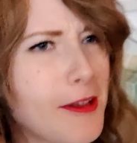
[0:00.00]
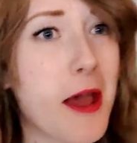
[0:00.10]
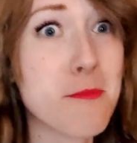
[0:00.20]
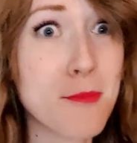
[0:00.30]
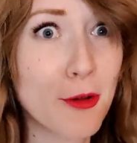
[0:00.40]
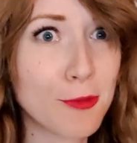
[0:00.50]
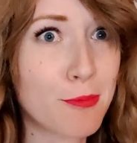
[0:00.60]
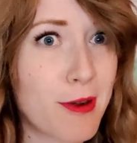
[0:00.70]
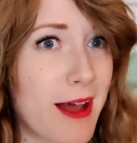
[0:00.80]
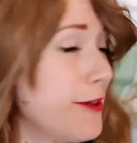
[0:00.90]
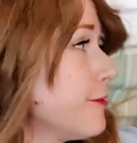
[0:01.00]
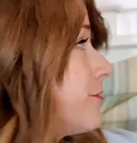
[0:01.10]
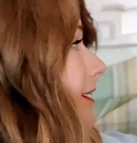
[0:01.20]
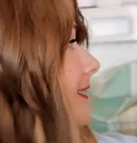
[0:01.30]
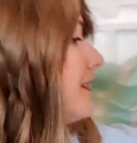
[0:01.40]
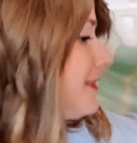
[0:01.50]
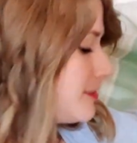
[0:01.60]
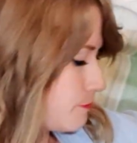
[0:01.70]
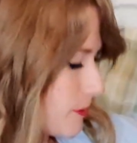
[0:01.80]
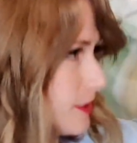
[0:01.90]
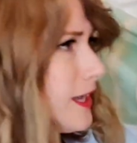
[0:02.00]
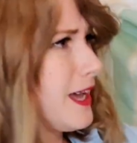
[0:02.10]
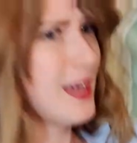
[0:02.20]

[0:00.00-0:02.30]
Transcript: what I'm most proud of, this part.